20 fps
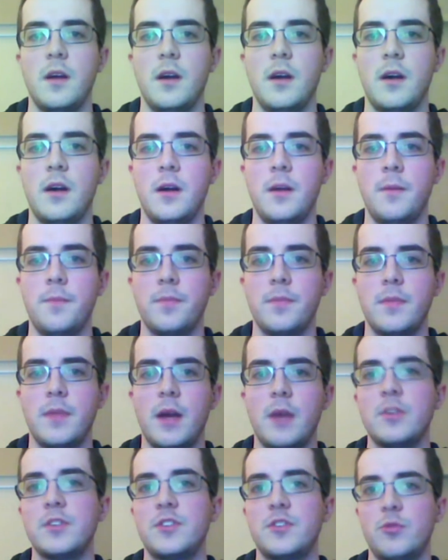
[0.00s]

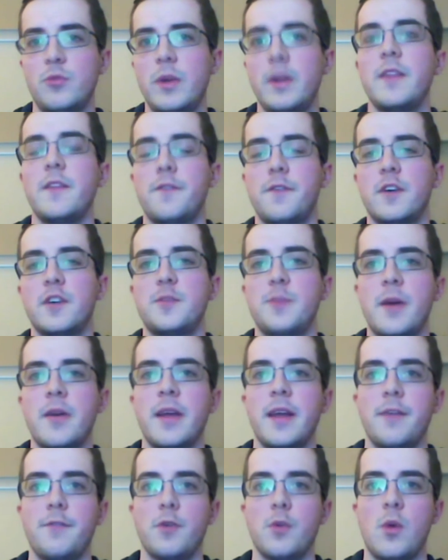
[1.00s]
That was really the first
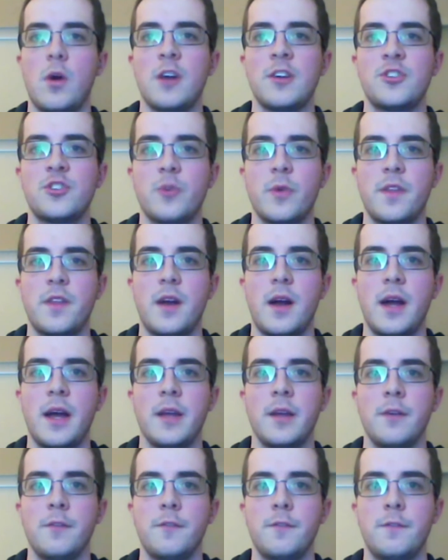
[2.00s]
bout I ever watched with an
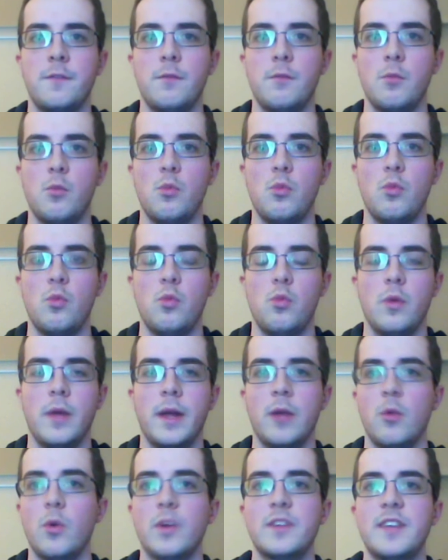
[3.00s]
eye of
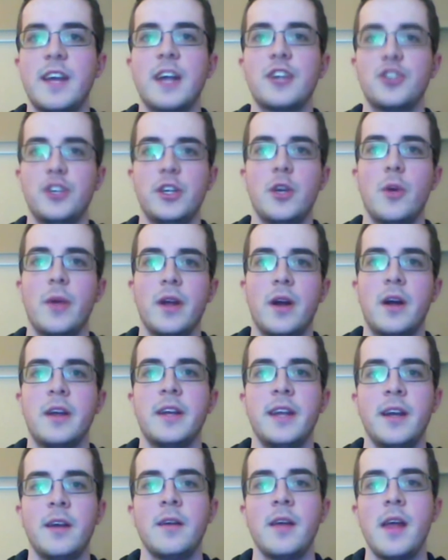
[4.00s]
like what's actually going
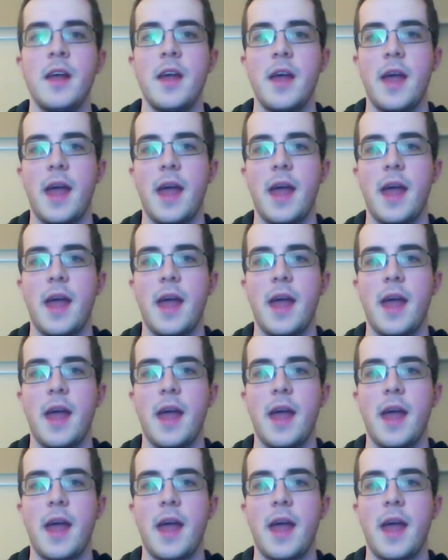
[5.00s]
on here.